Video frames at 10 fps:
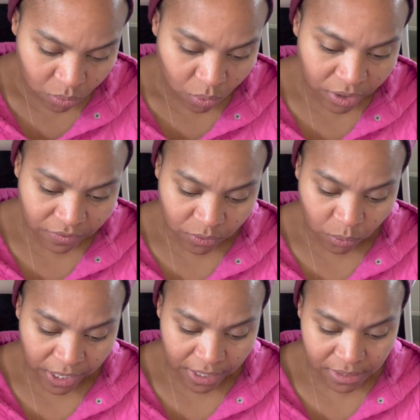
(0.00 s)
one of the
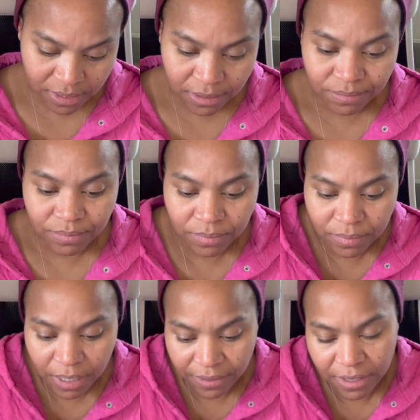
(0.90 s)
ways,
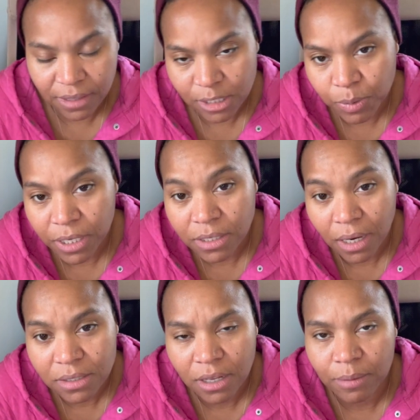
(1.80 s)
I think in this book, he
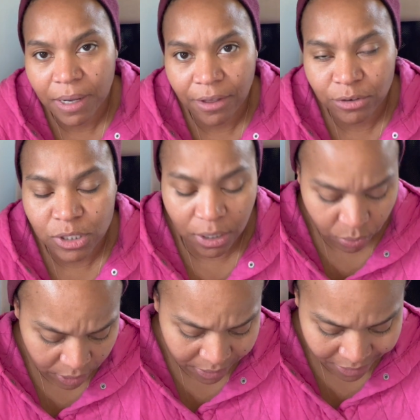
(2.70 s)
talks a lot about how there's not
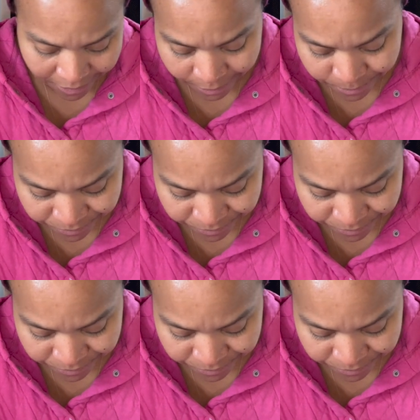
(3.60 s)
really like,